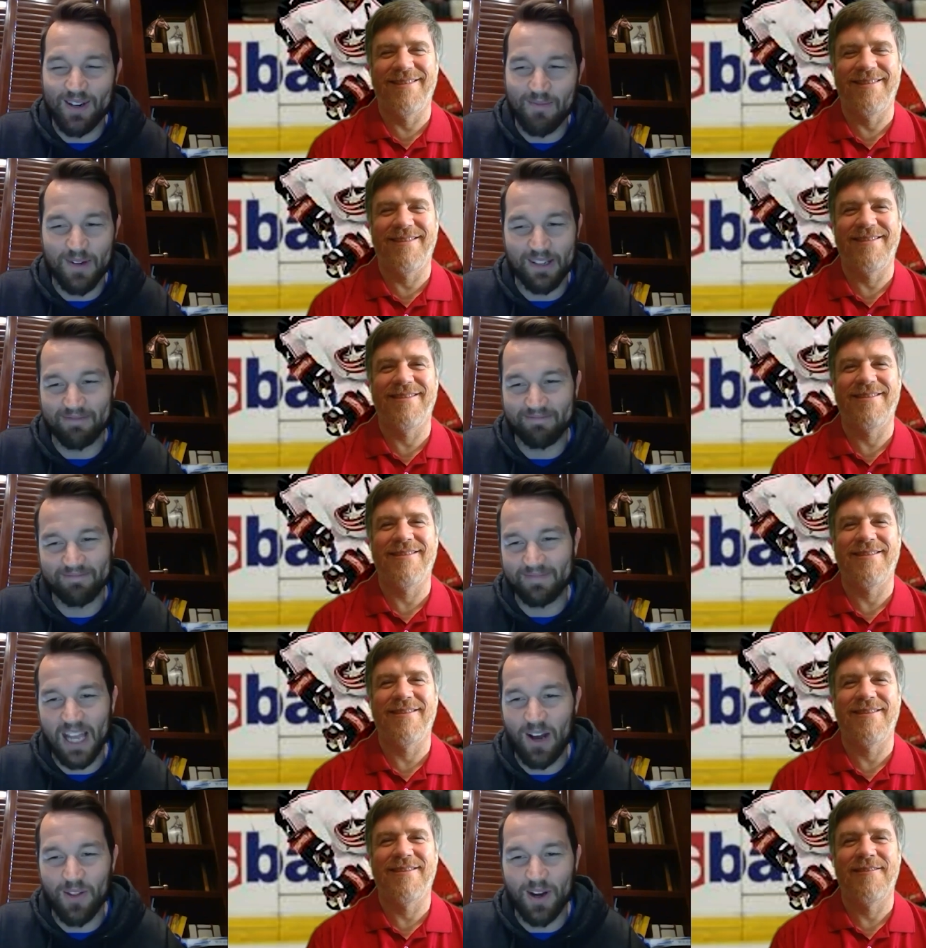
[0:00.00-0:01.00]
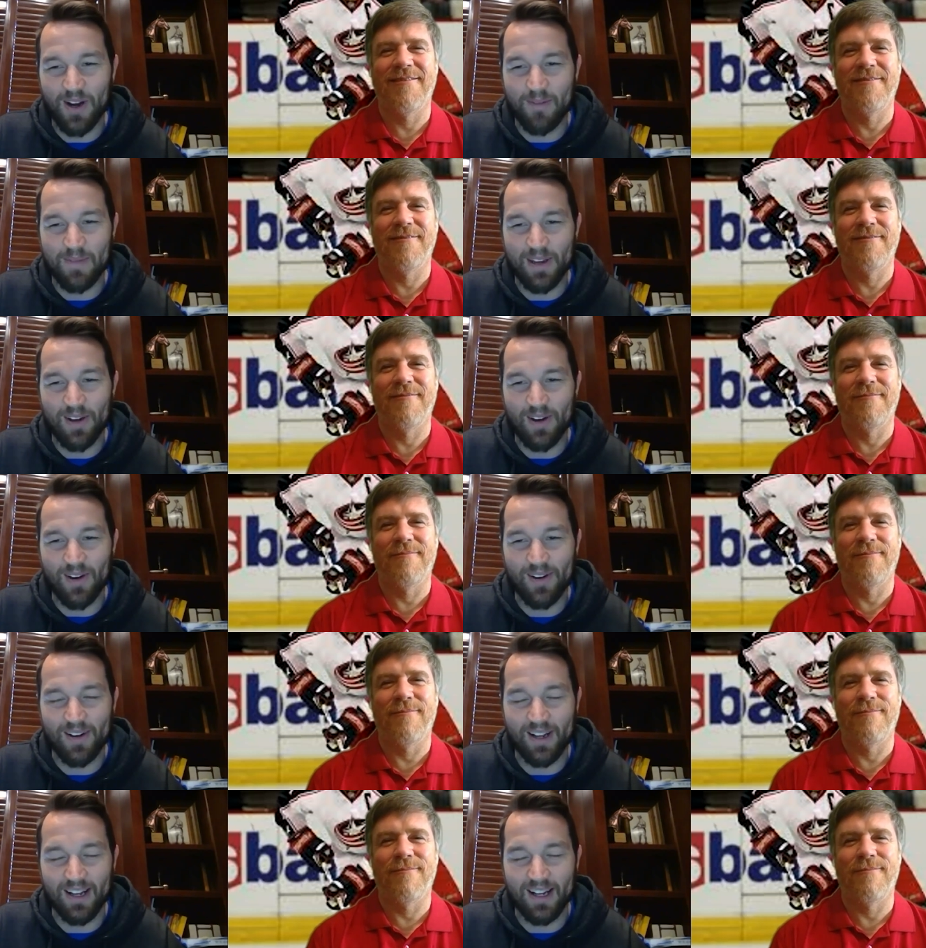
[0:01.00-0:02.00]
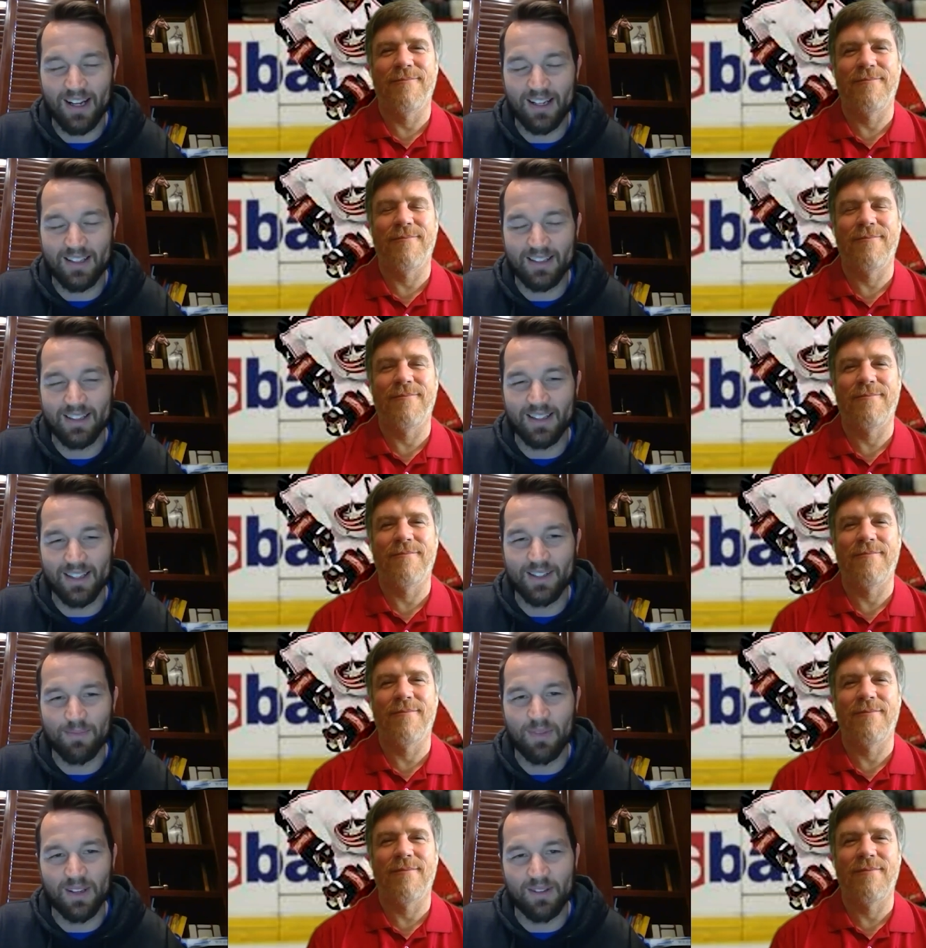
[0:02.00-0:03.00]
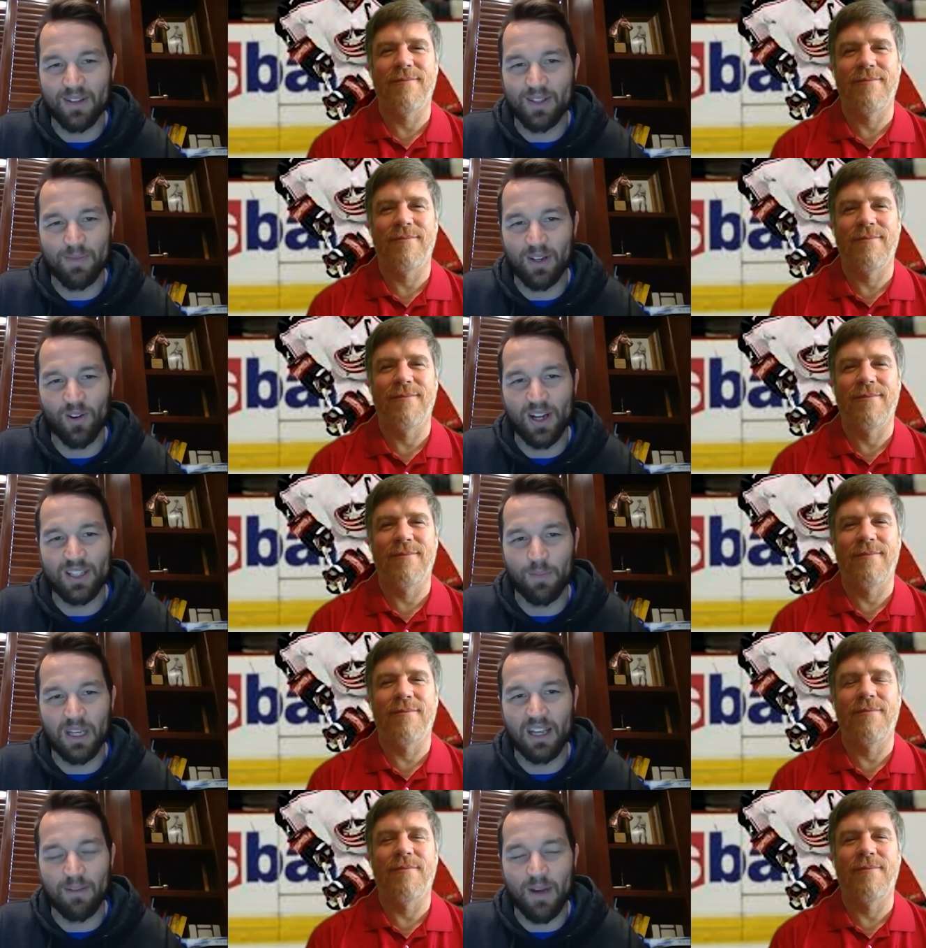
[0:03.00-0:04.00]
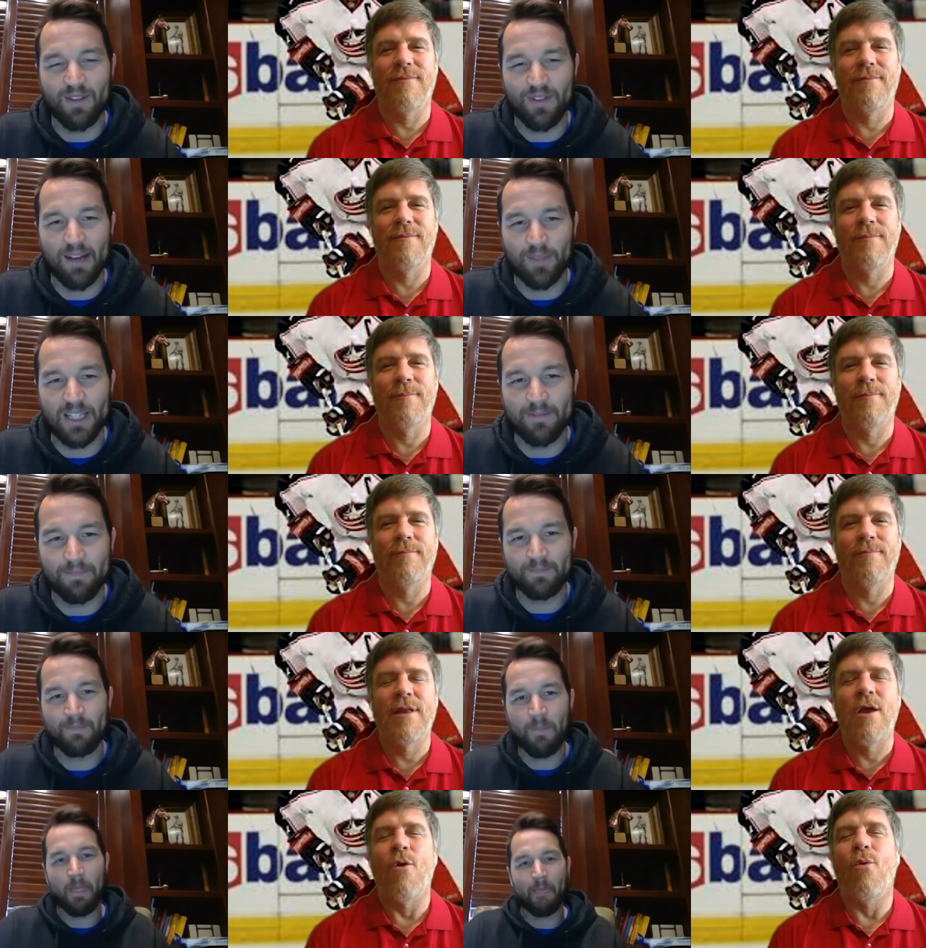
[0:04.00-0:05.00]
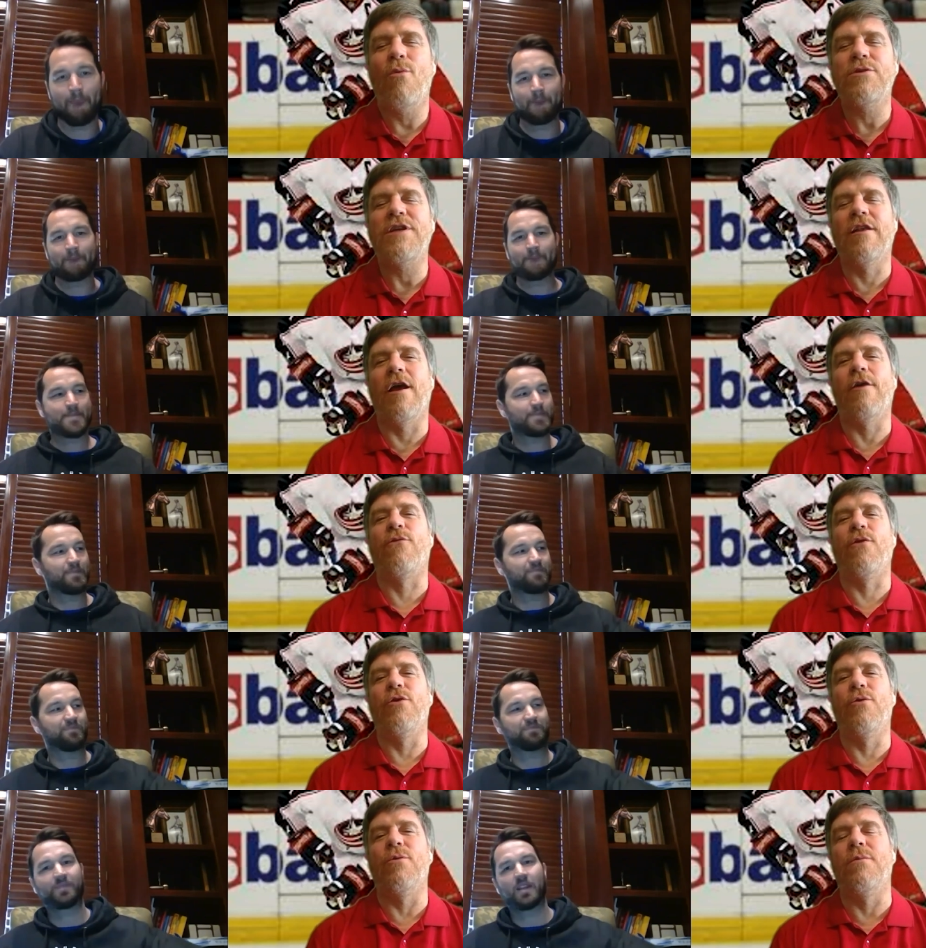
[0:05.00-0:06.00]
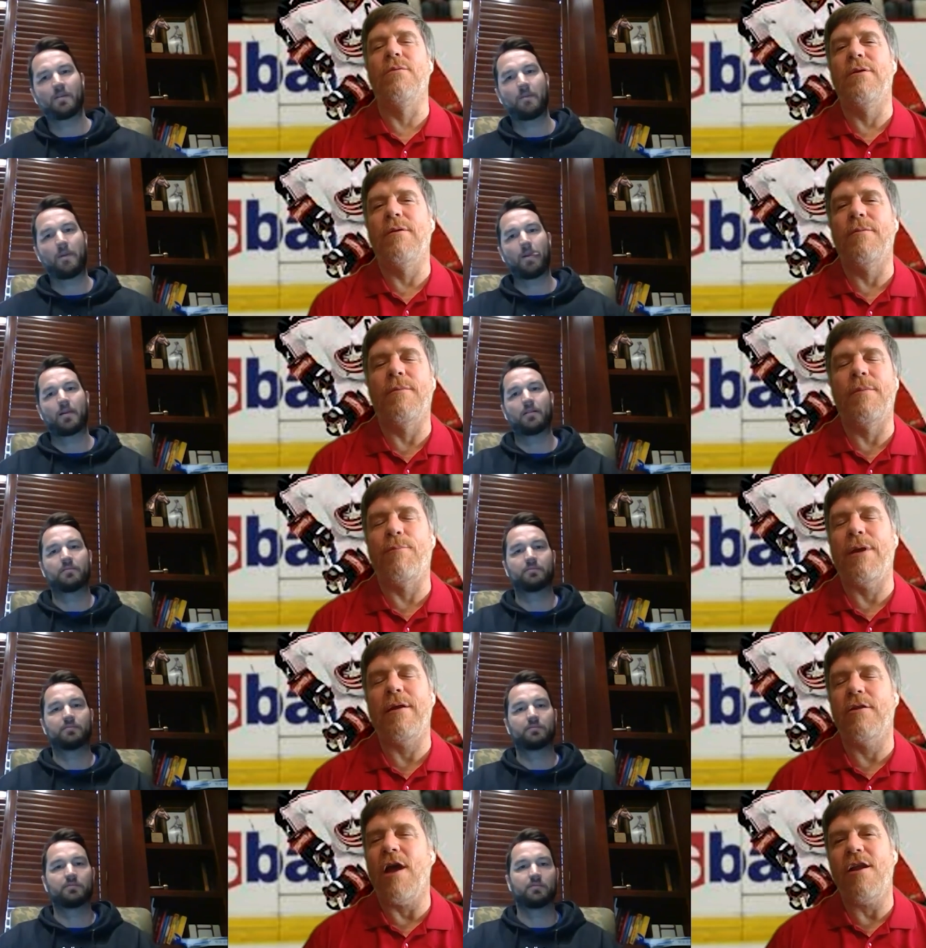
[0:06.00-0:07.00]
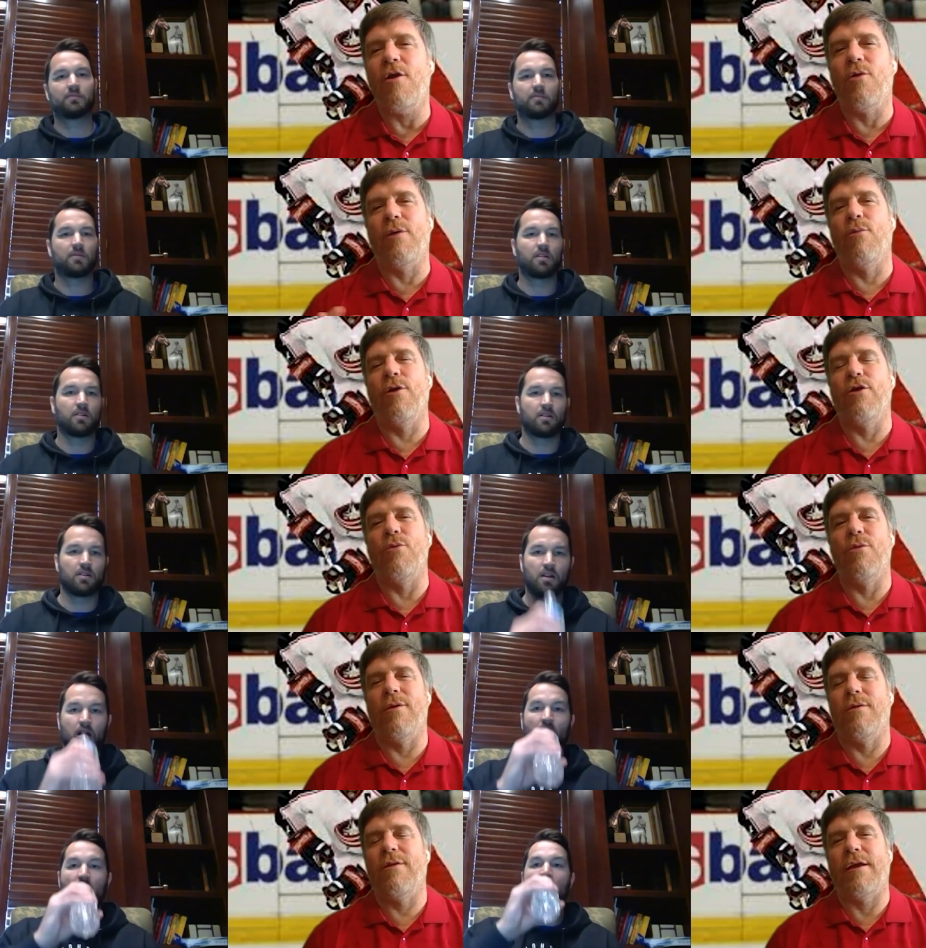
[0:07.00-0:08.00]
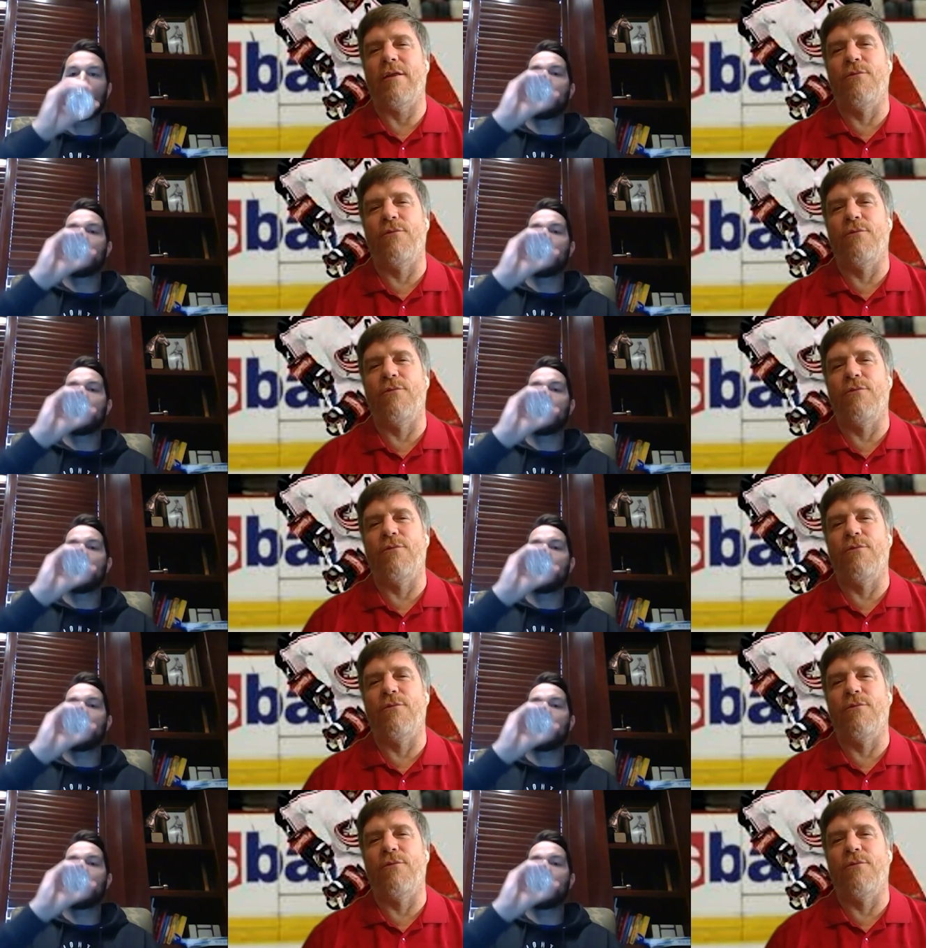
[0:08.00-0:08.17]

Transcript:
Speaker 1: but now that I'm here, uh, it, it's been, it's been great to me and my family.
Speaker 2: What was it like for you being not only where you were like the